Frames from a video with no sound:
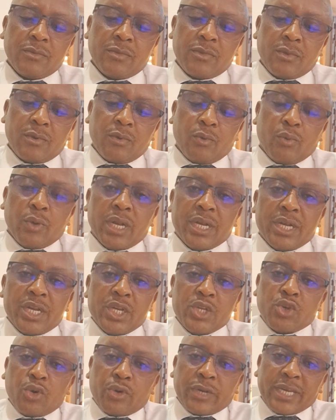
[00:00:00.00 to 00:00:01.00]
will
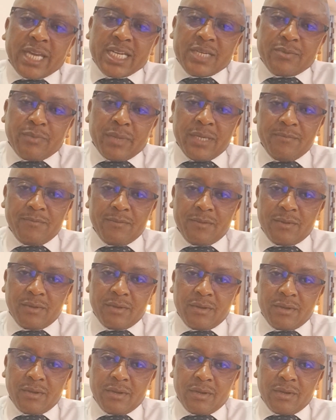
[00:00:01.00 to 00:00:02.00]
disorient me,
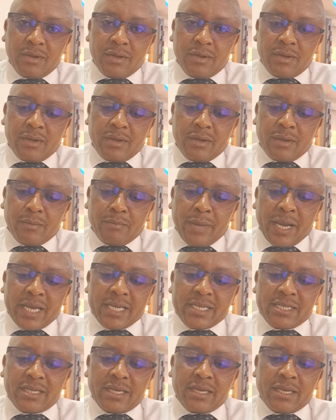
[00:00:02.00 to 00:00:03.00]

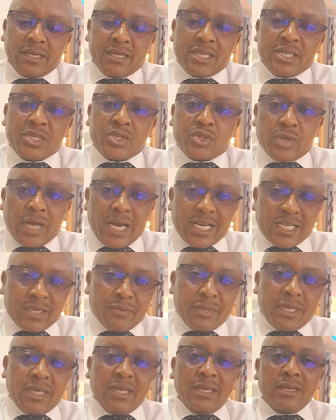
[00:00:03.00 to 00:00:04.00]
might distract
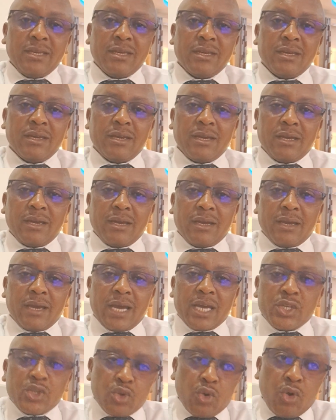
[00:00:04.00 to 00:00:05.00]
me,
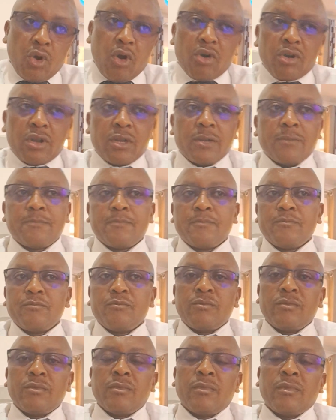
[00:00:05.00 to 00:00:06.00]
and so on.
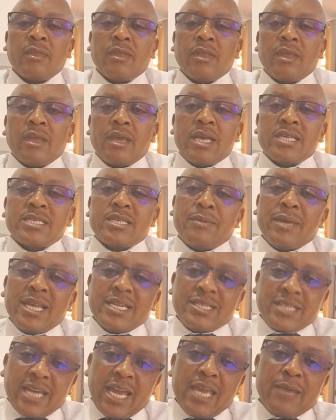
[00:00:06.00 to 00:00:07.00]
And some other
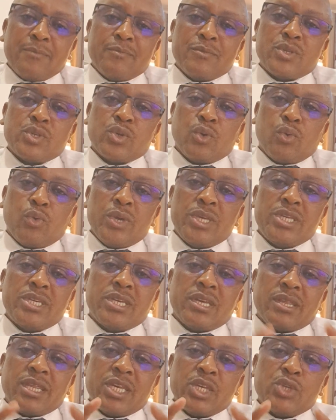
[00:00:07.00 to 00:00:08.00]
times, which
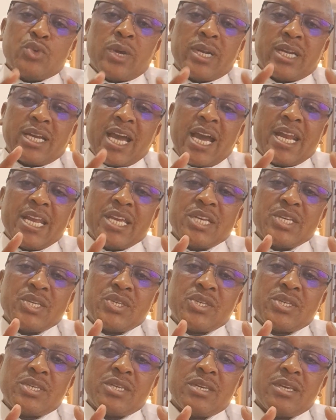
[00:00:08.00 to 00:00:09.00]
this one
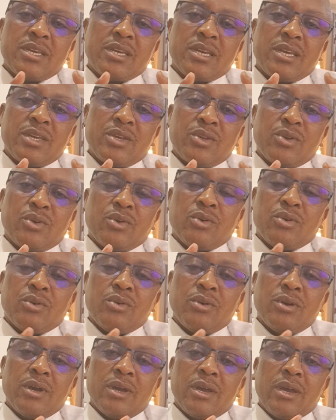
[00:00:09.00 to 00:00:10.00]
carries,
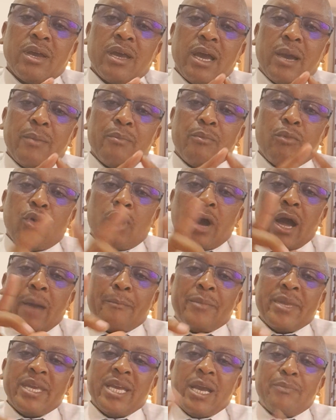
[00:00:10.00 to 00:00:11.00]
a
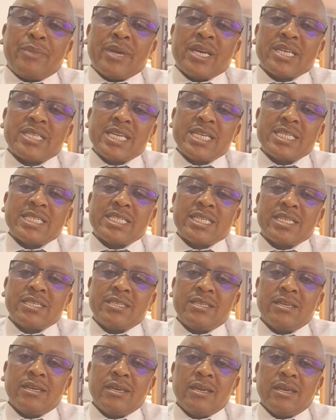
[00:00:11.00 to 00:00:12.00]
bigger percentage,
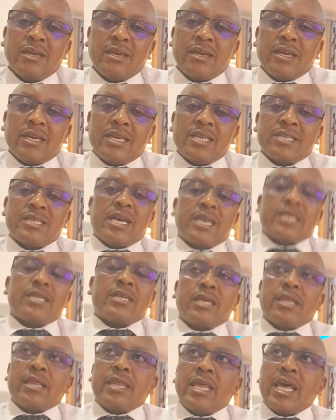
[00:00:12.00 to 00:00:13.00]
is
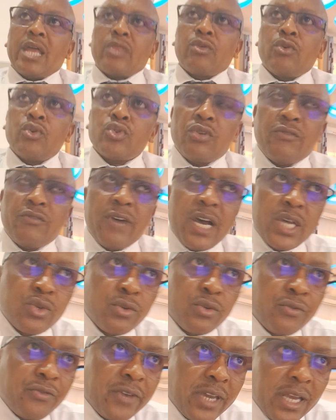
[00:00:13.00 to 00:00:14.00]
that there are those of us who
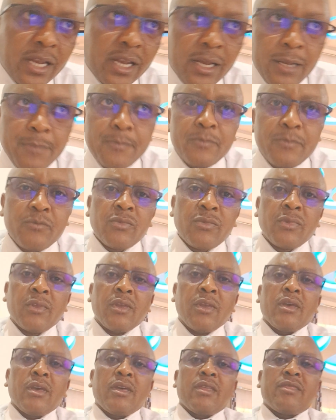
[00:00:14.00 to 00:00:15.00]
feel
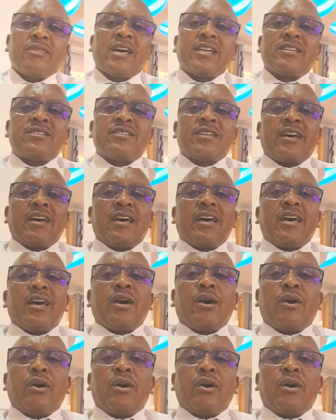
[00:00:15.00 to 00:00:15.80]
that